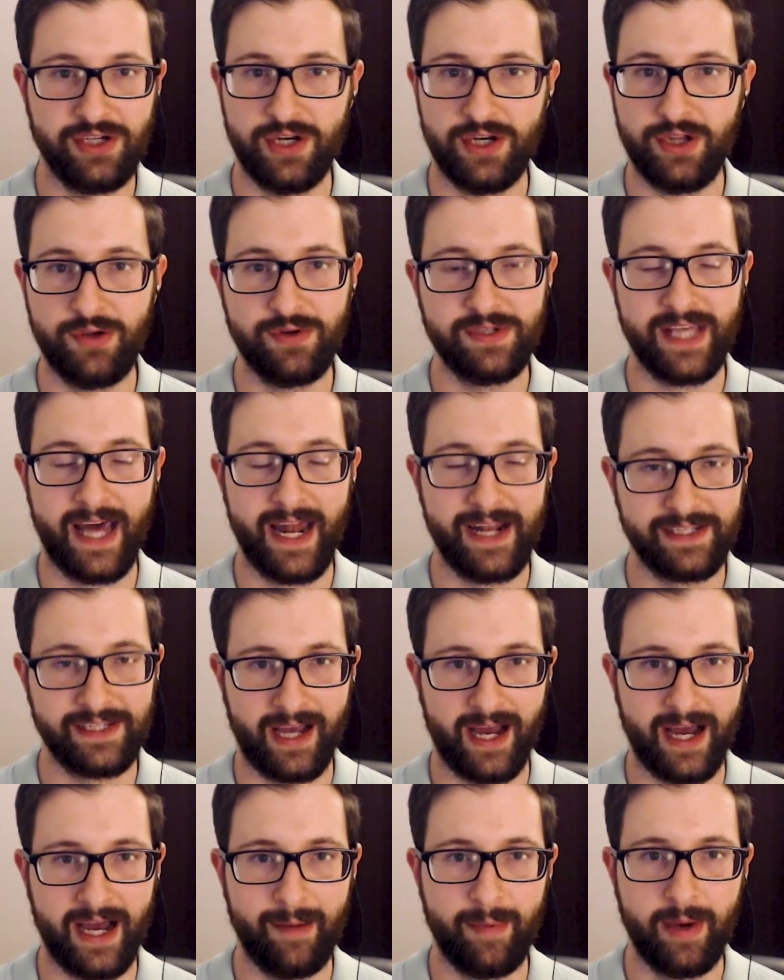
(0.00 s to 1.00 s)
and use that as
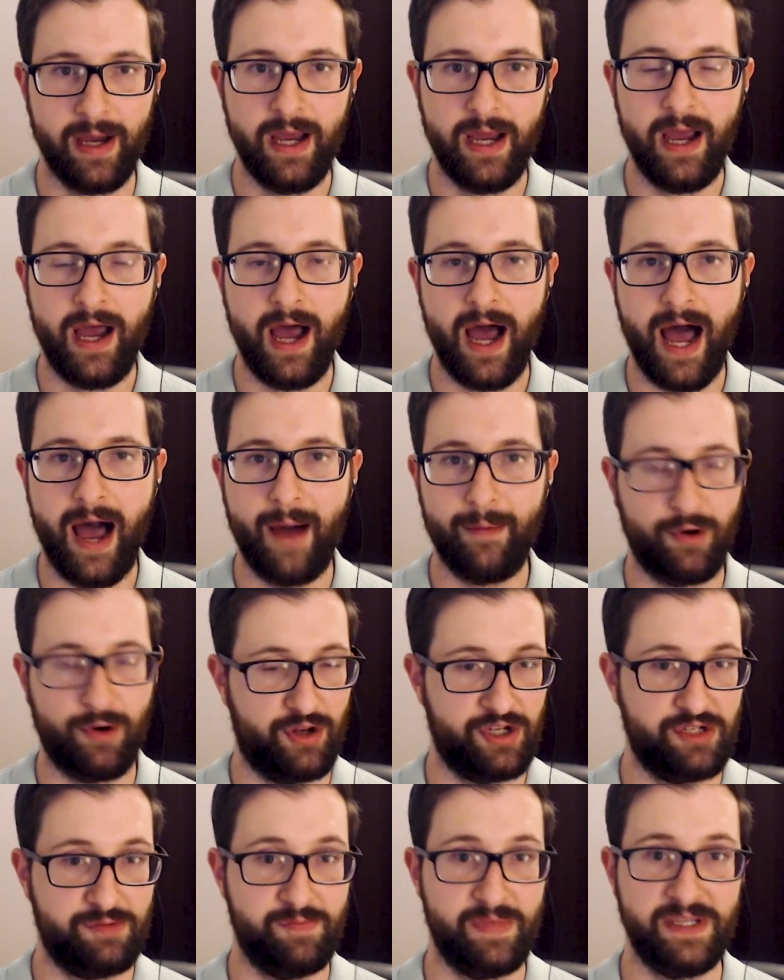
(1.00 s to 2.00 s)
a hub,
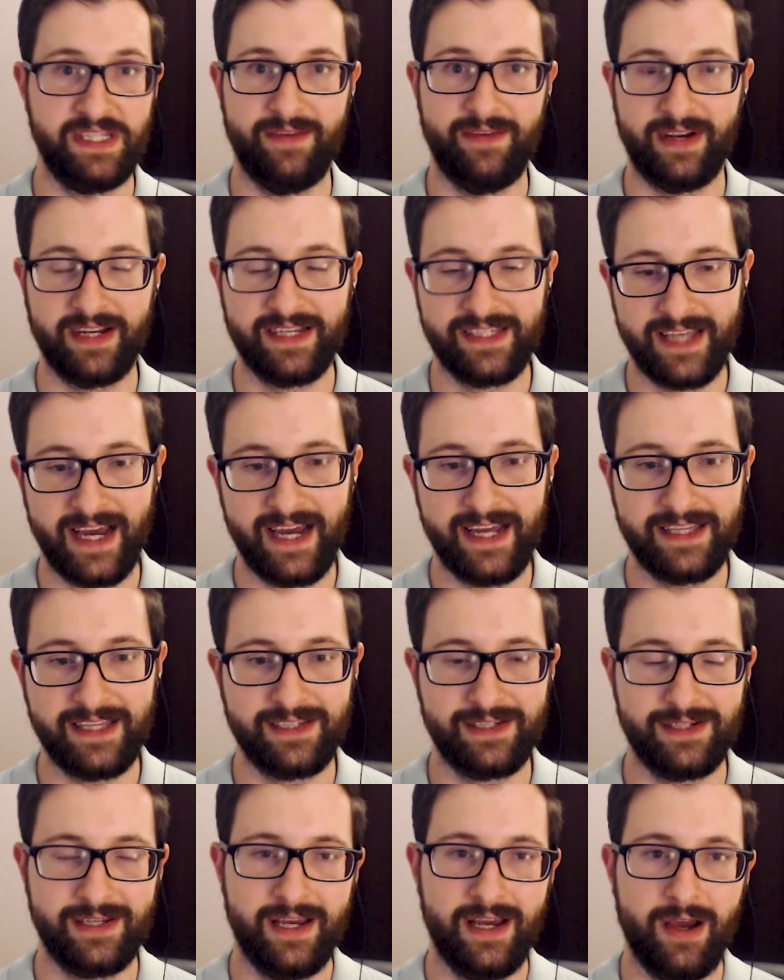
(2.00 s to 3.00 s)
specific
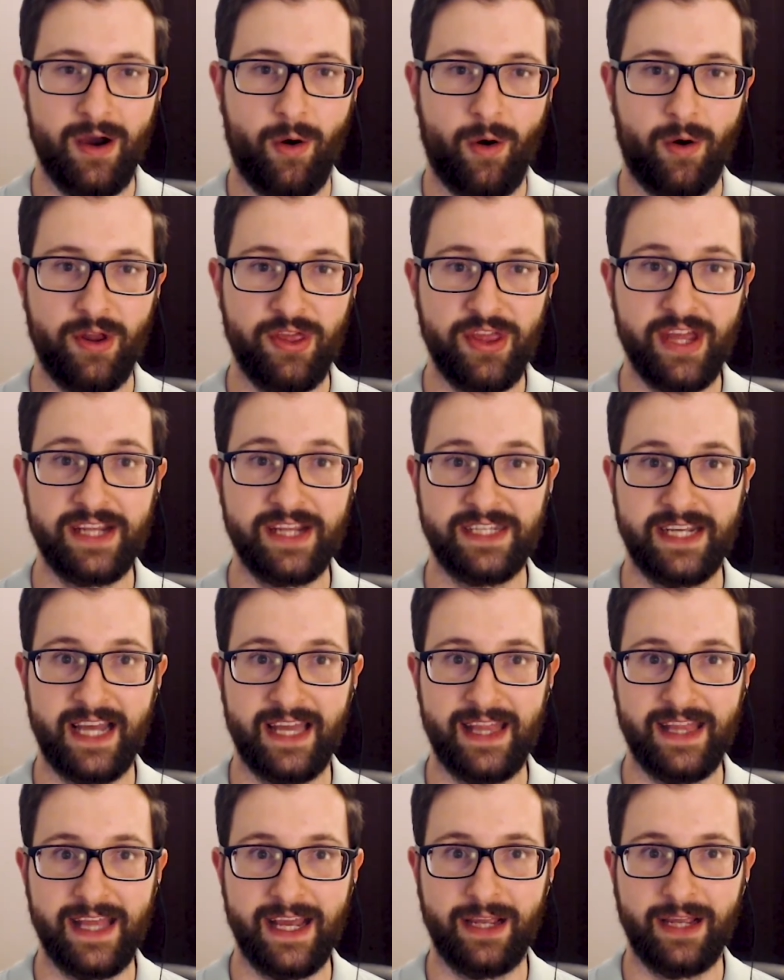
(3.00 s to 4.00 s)
sites or things,
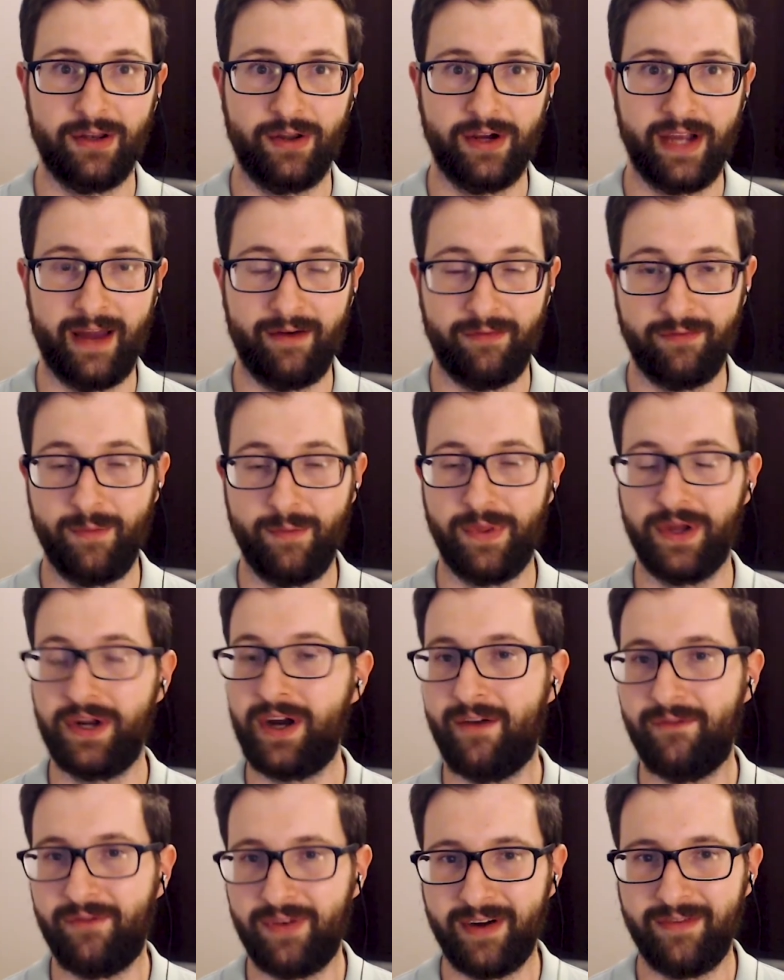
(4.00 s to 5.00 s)
again, that they can look at from the
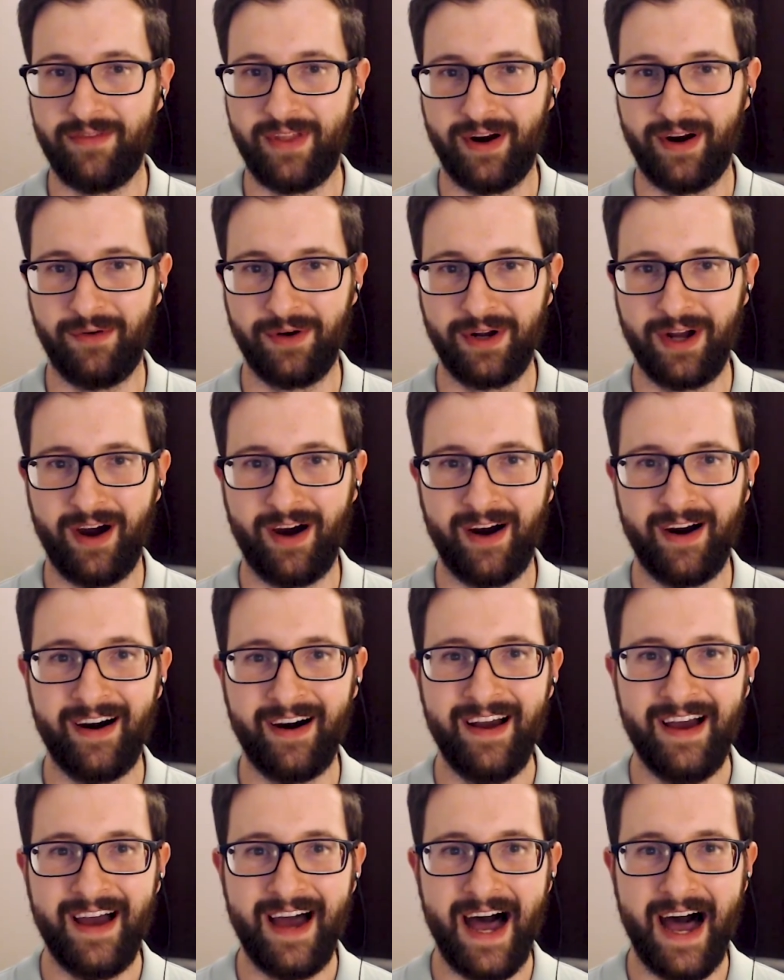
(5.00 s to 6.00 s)
comfort of their own
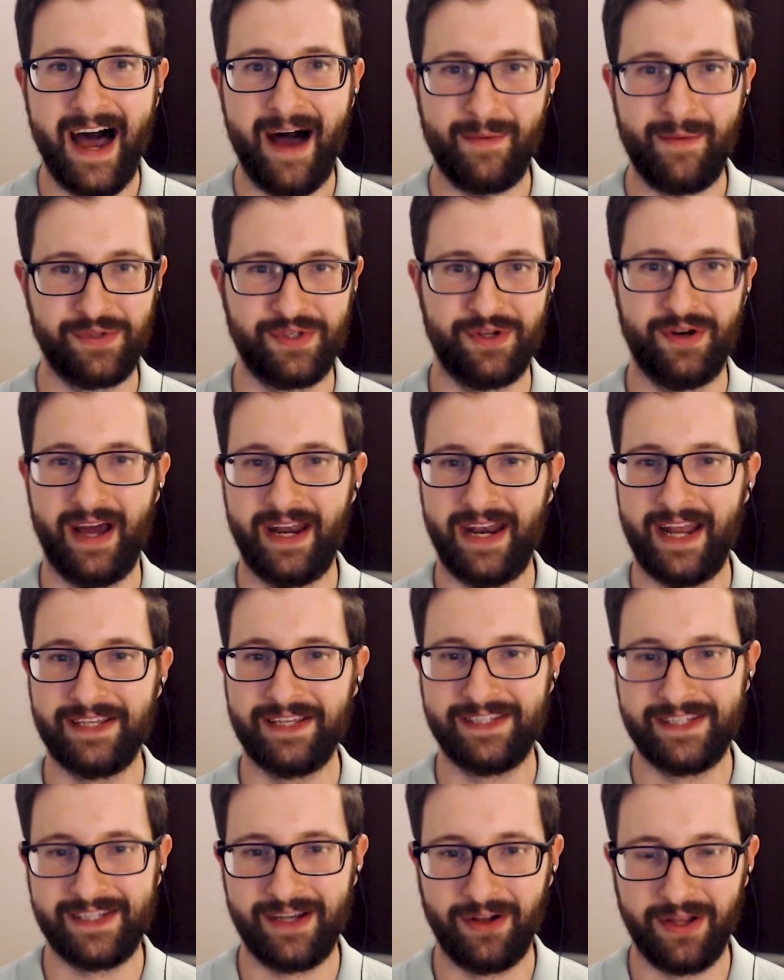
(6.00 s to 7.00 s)
car, so they're not
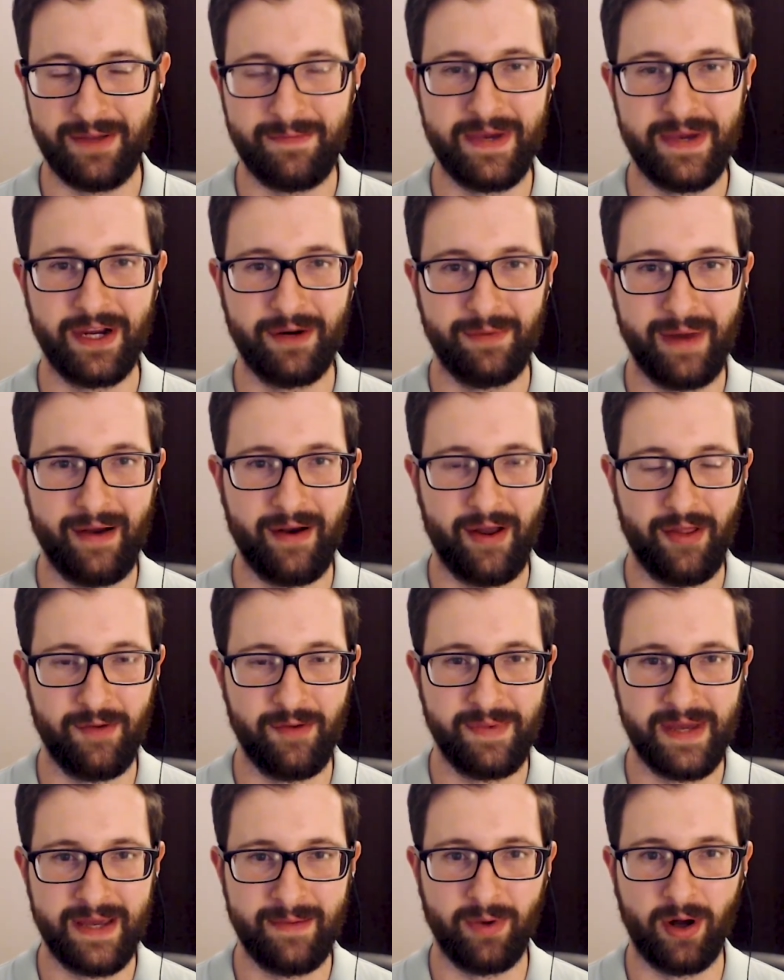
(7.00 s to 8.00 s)
necessarily being around other
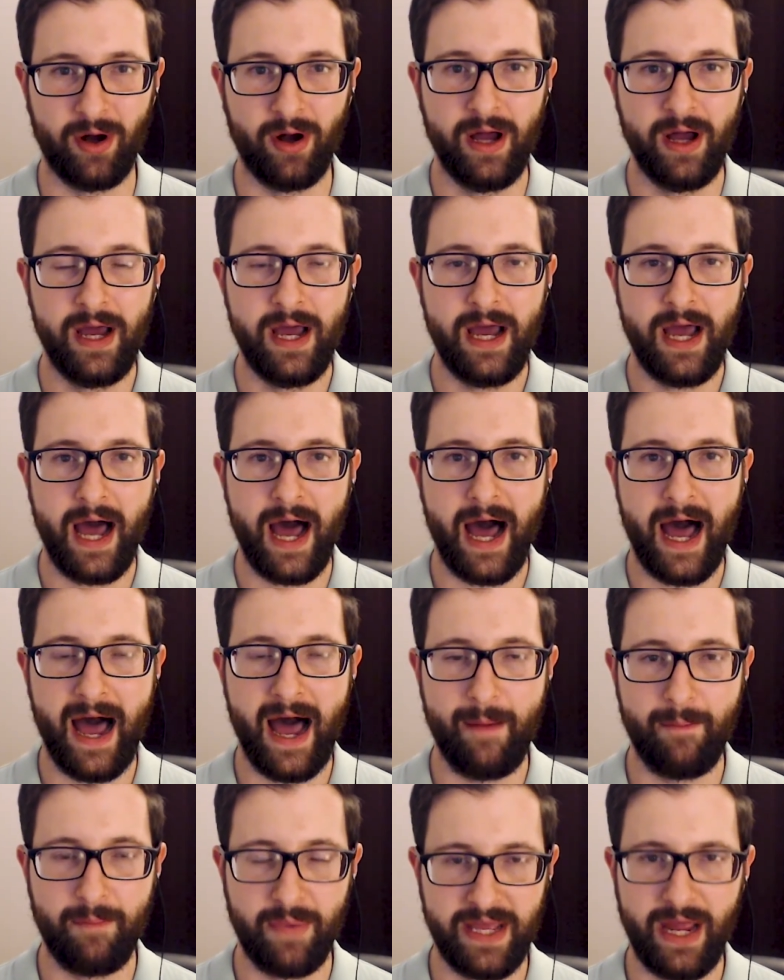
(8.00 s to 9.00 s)
people.
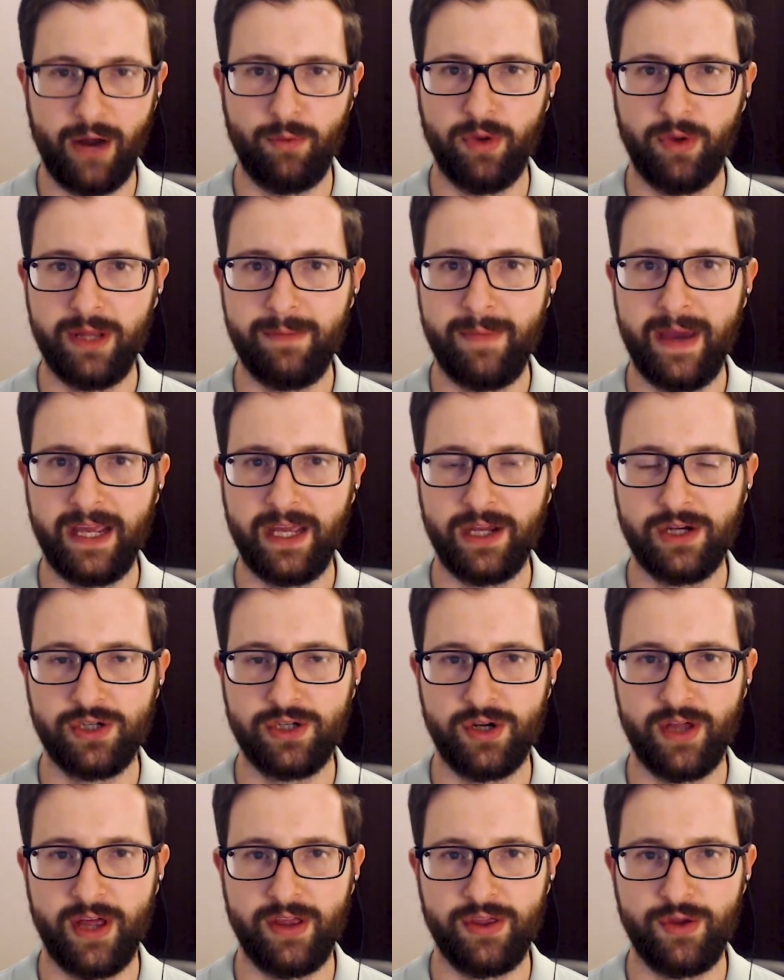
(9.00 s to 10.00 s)
But yeah, really making
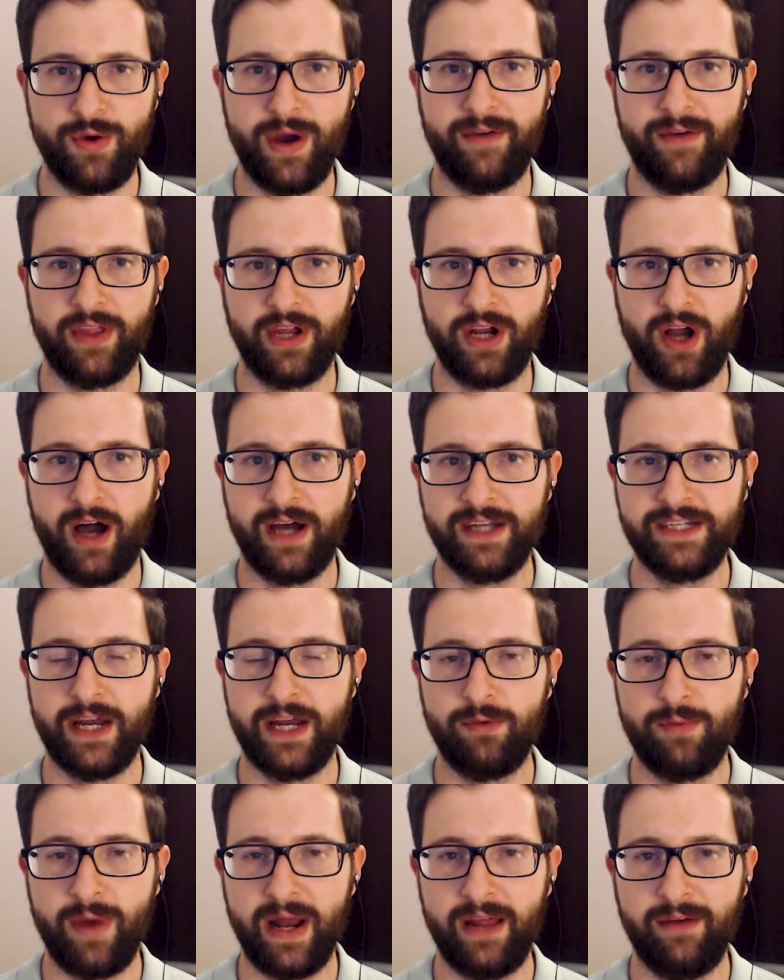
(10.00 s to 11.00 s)
sure that you have the
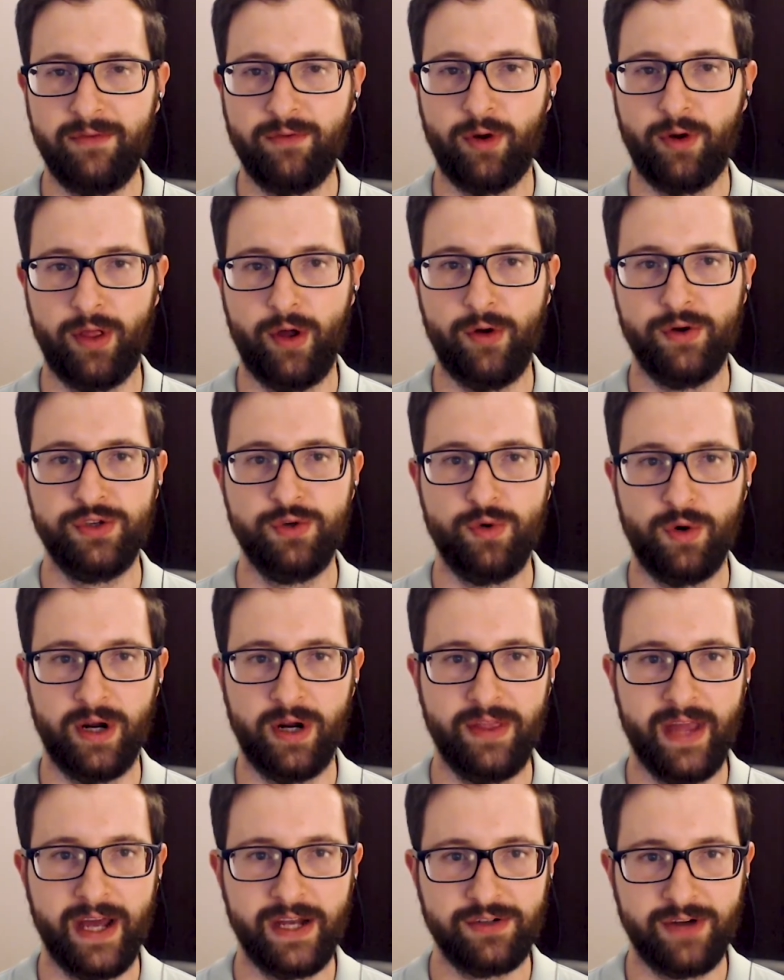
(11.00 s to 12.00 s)
content ready for those who are
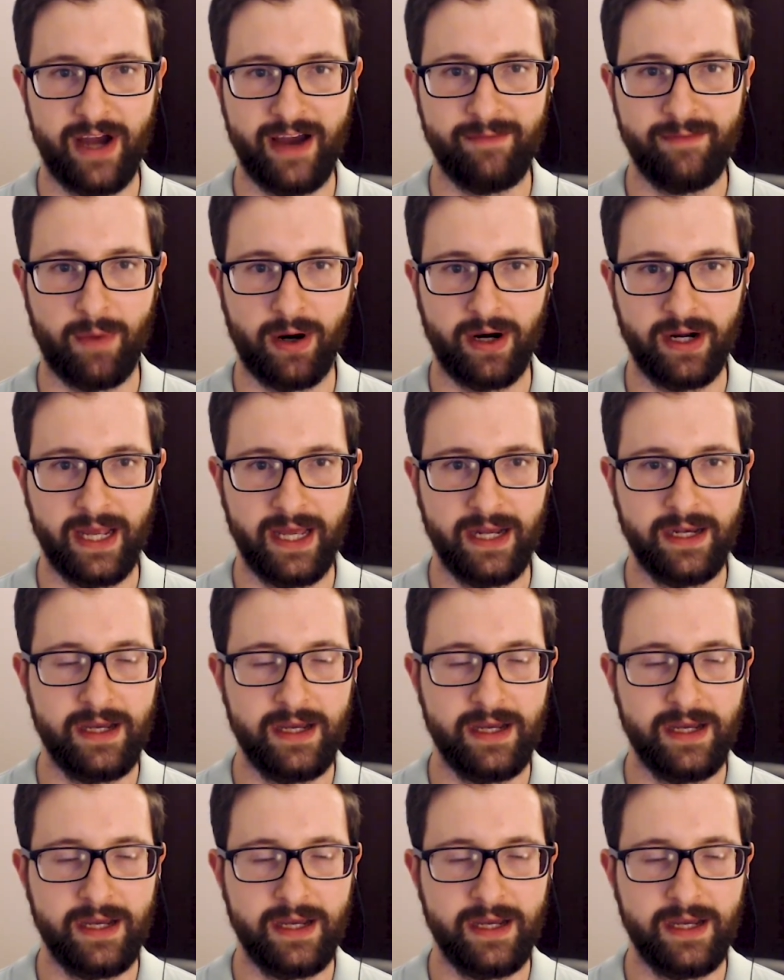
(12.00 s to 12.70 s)
in that drive market.